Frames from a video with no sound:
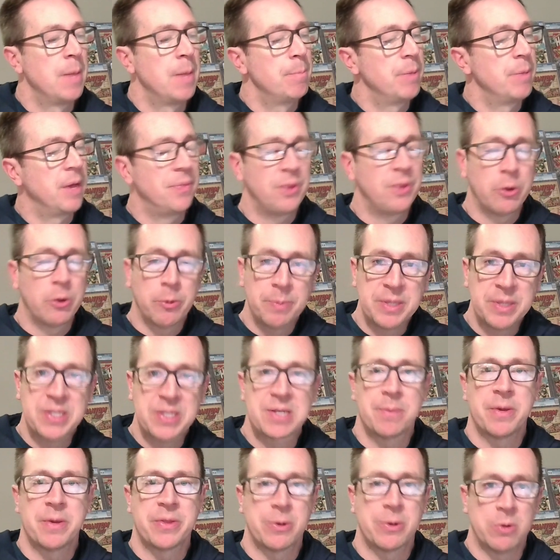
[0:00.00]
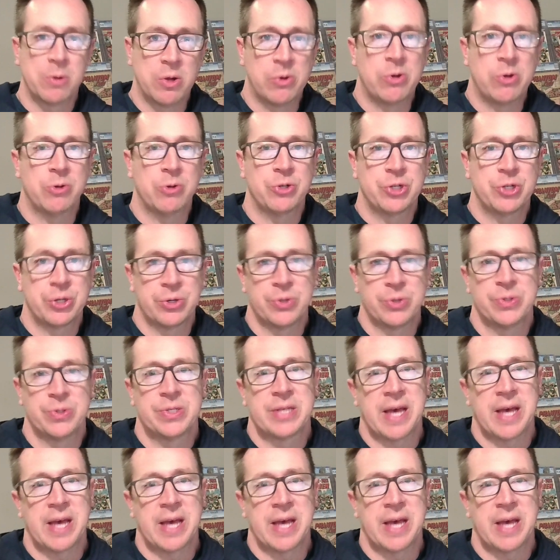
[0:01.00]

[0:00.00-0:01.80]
But there will be some other local shows